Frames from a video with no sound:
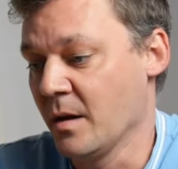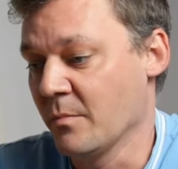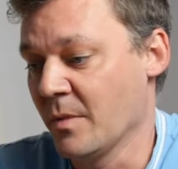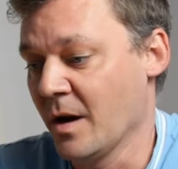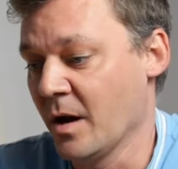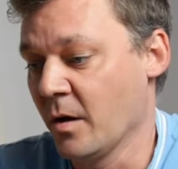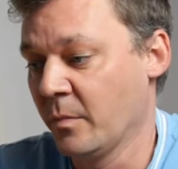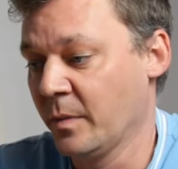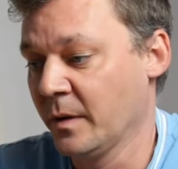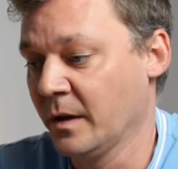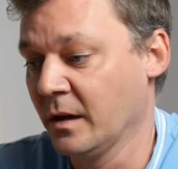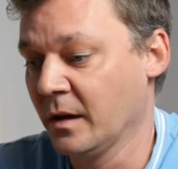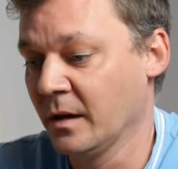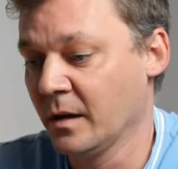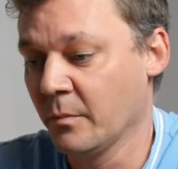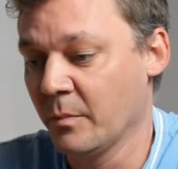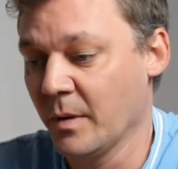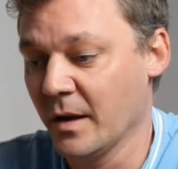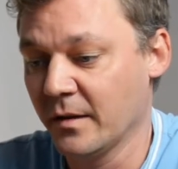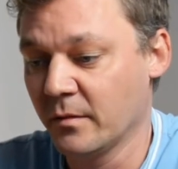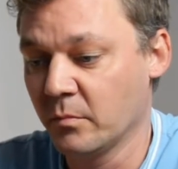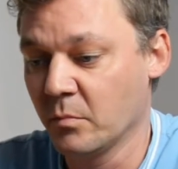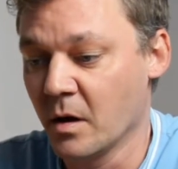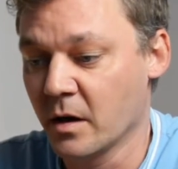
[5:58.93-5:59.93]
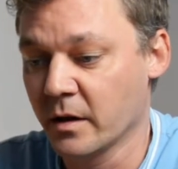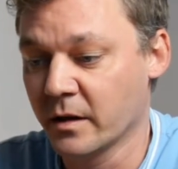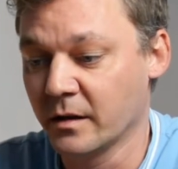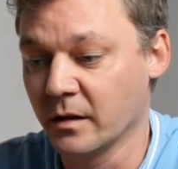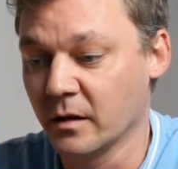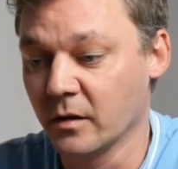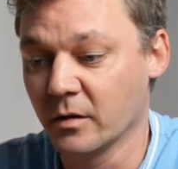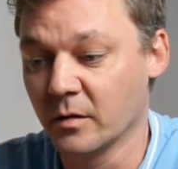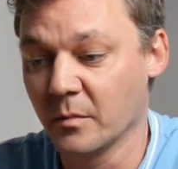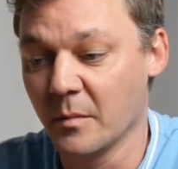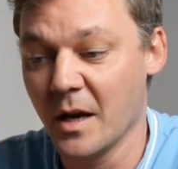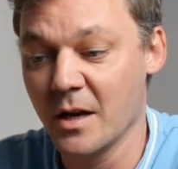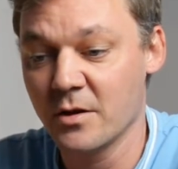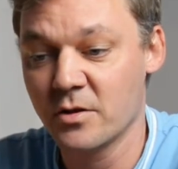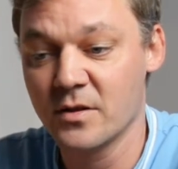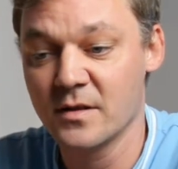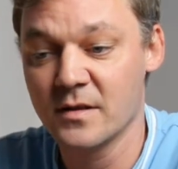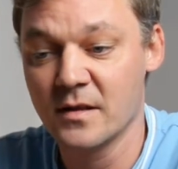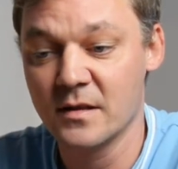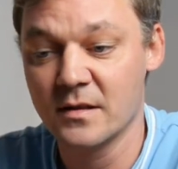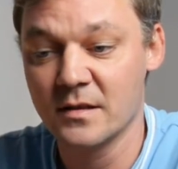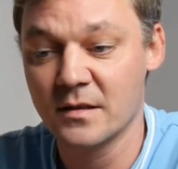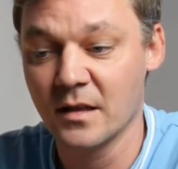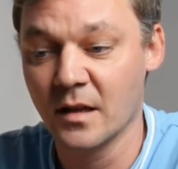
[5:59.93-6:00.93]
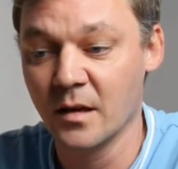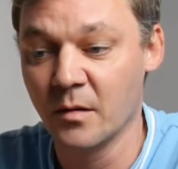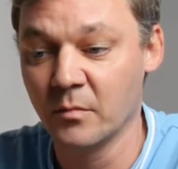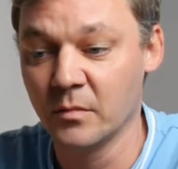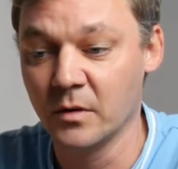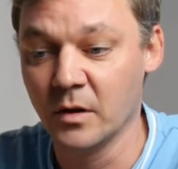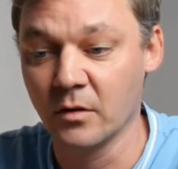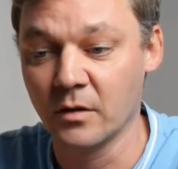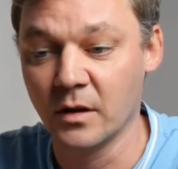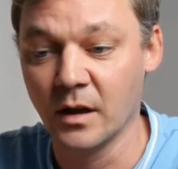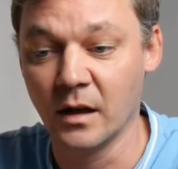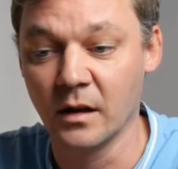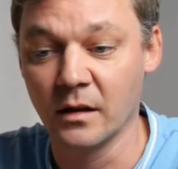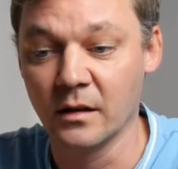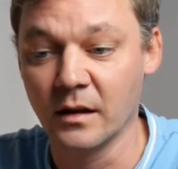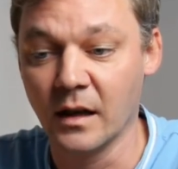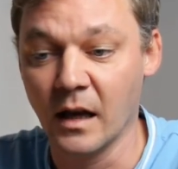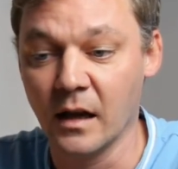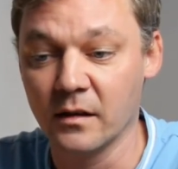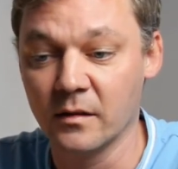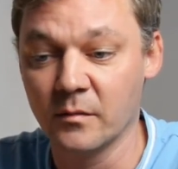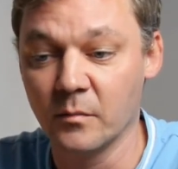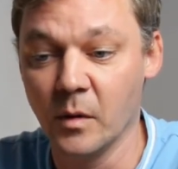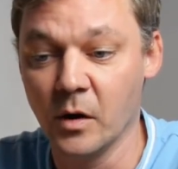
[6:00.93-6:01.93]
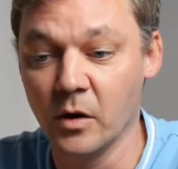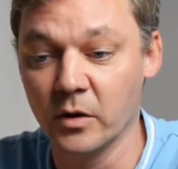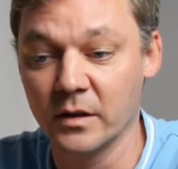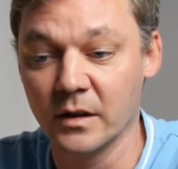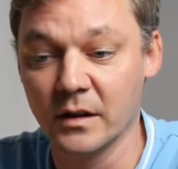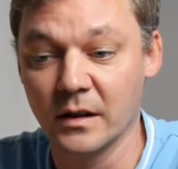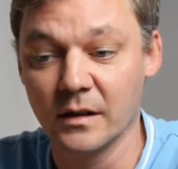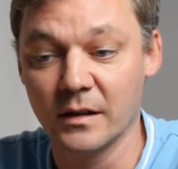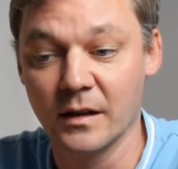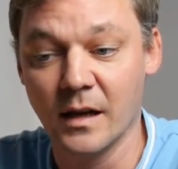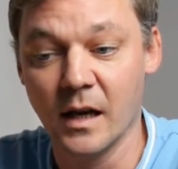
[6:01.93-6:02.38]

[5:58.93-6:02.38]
in my opinion, the best marketing automation system. You can get mautic at